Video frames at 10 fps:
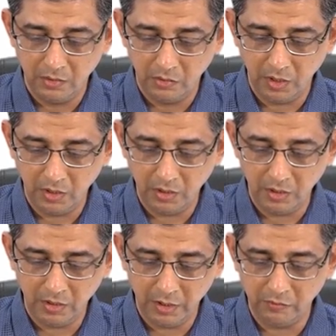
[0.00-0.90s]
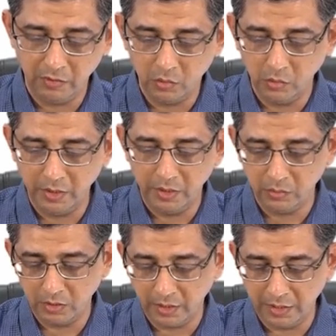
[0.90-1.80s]
Then it will go into
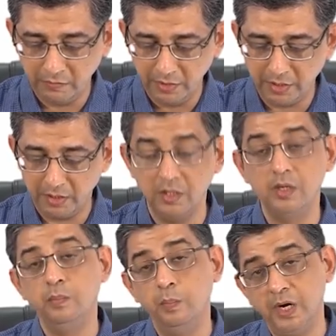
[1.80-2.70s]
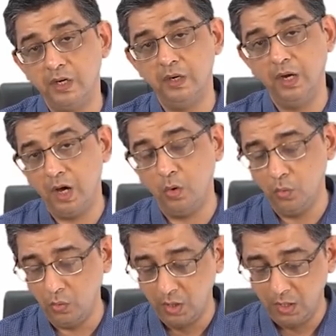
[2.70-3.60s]
the right ventricle. But
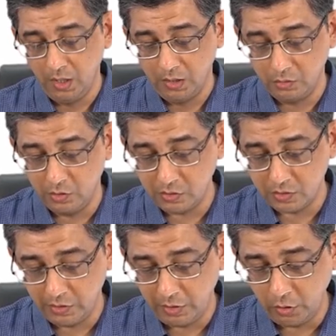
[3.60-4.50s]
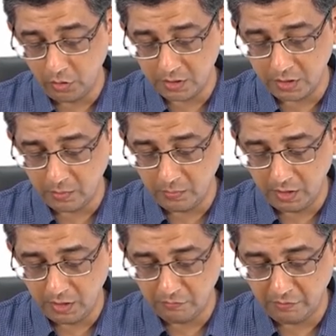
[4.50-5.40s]
now, this deoxygenated
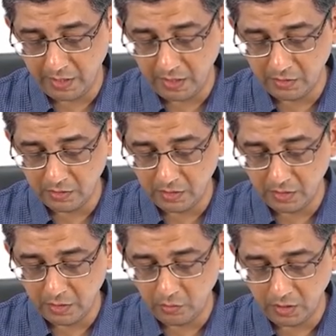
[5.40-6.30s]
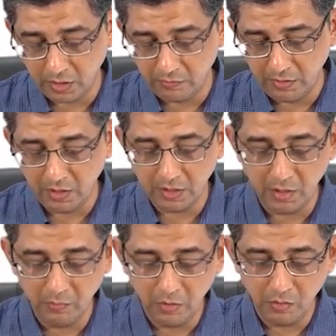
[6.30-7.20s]
blood via the aorta will
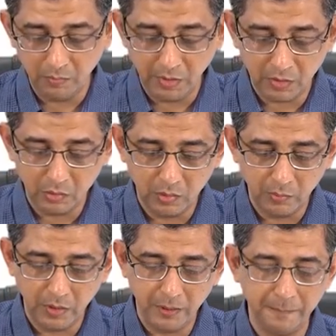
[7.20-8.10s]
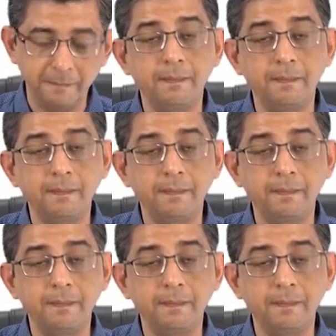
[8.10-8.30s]
again be going back to the body.